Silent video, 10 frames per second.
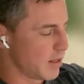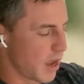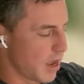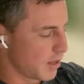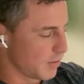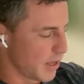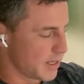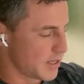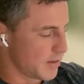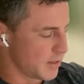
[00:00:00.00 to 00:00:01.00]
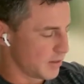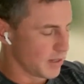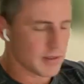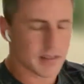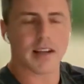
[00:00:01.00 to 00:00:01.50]
heavy and hard for like
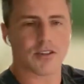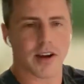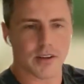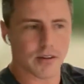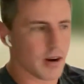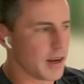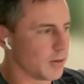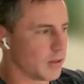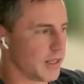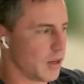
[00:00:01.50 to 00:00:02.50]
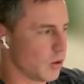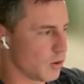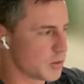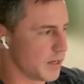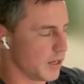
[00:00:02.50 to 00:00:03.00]
say I trained you, right? And I wanted to
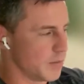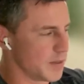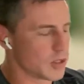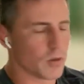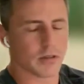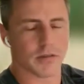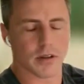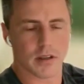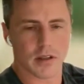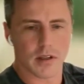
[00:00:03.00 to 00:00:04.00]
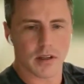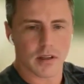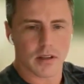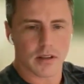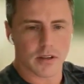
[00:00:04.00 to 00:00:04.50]
get your quads bigger. You've been squatting for,
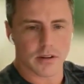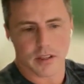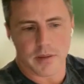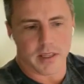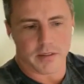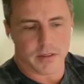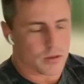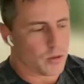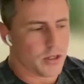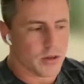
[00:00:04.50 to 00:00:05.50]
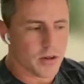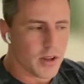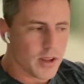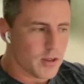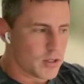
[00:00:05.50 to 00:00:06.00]
you're an Olympic lifter. That's all you
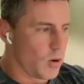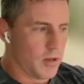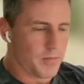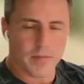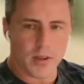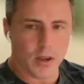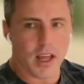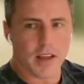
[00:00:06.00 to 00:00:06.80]
do. You squat.